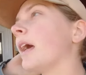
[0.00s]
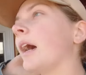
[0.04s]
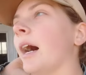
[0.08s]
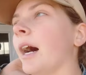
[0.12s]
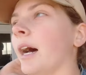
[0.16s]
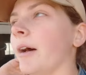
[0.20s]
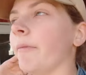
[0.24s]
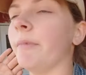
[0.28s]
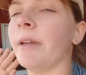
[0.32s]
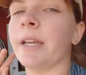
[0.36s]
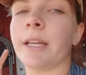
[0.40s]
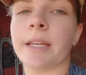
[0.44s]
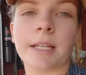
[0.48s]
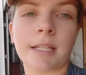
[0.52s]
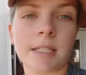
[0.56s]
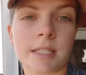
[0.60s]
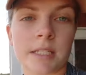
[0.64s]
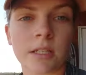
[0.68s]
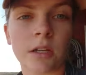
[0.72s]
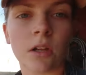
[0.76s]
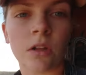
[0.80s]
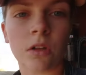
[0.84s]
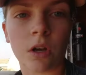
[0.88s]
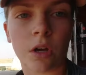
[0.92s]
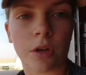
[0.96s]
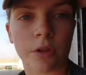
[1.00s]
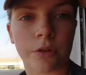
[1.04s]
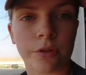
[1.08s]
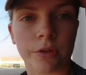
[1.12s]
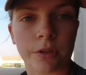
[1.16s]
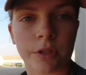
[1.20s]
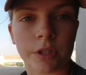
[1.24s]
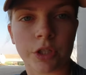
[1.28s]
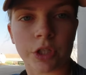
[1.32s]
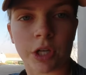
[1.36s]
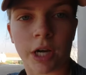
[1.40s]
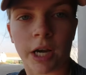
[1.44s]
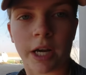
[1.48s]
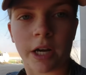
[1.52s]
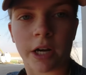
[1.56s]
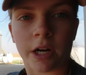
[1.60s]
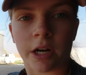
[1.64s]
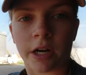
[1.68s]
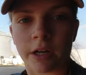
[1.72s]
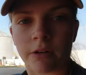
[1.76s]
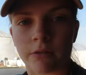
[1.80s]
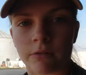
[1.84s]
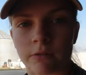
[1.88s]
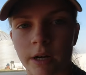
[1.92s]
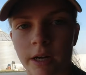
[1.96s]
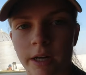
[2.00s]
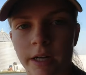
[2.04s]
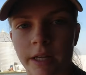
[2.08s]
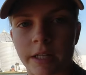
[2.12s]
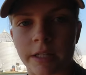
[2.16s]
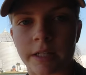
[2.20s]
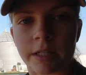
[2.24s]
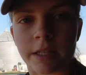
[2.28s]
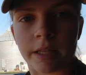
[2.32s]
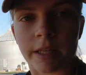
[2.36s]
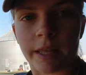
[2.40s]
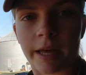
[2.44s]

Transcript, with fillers: Um, it can still go through the dryer and run into